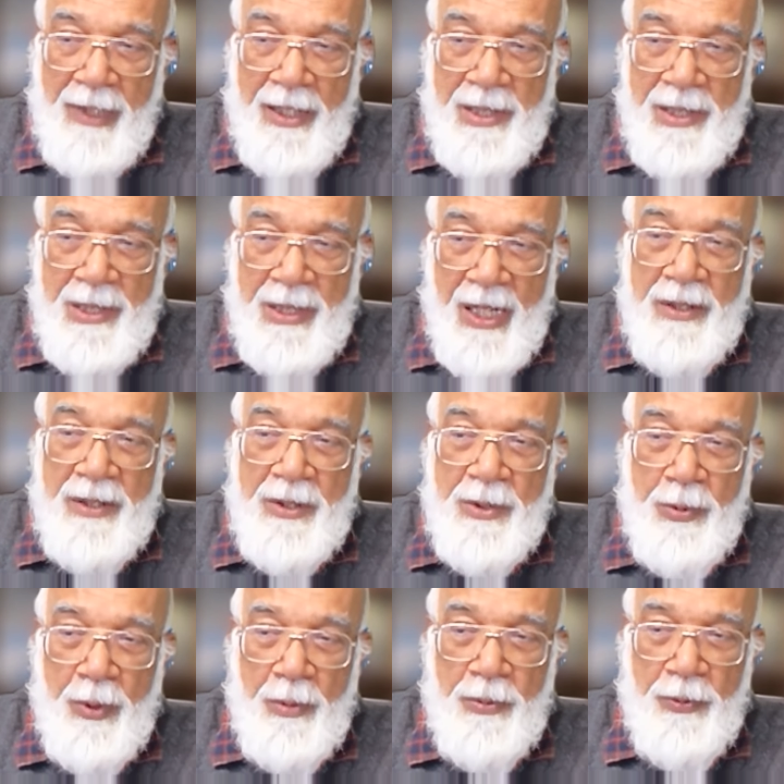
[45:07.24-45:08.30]
A sense
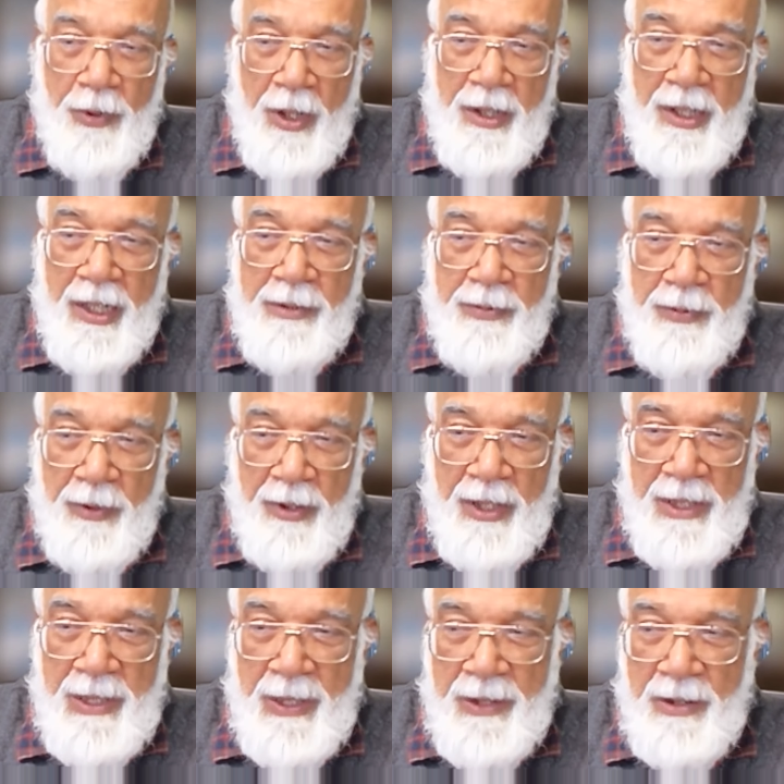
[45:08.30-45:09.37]
for
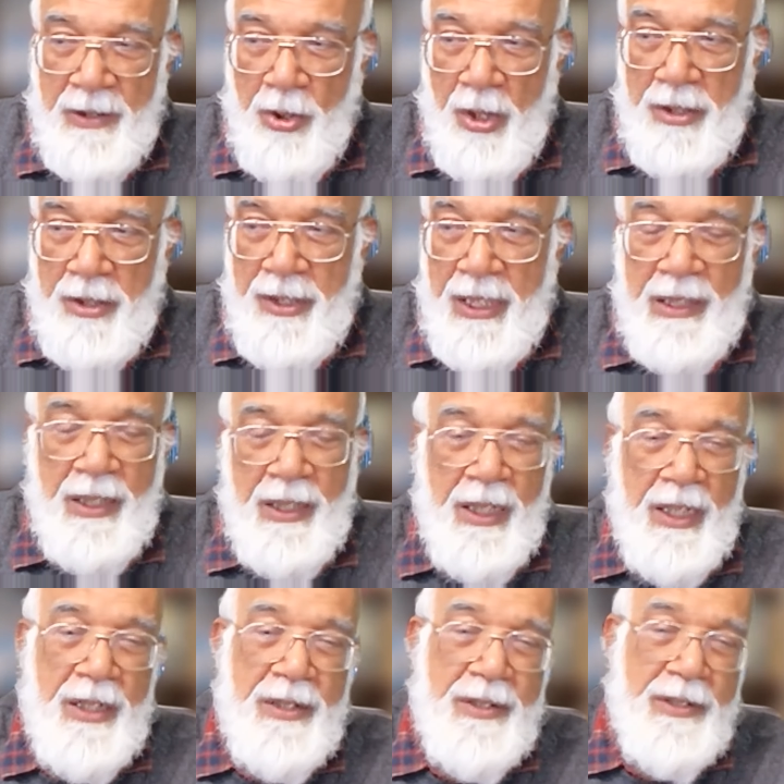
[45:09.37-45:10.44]
forgetfulness is causing
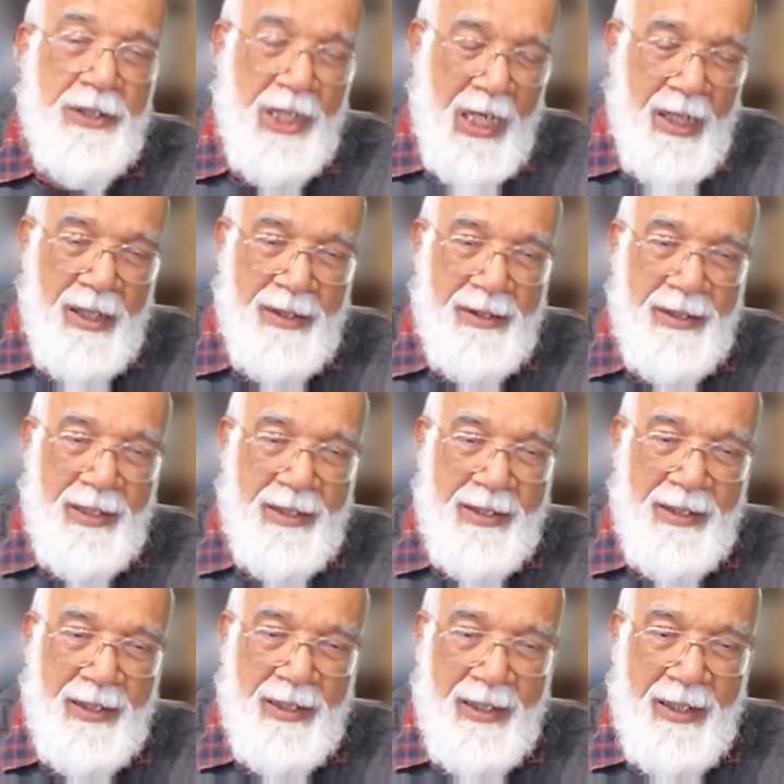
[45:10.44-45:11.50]
these
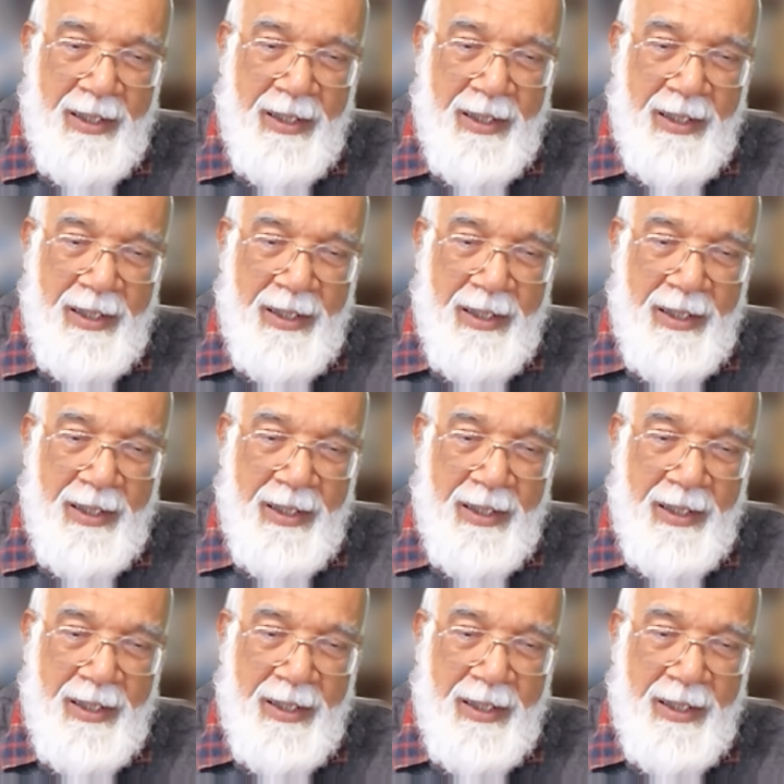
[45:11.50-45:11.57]
challenges.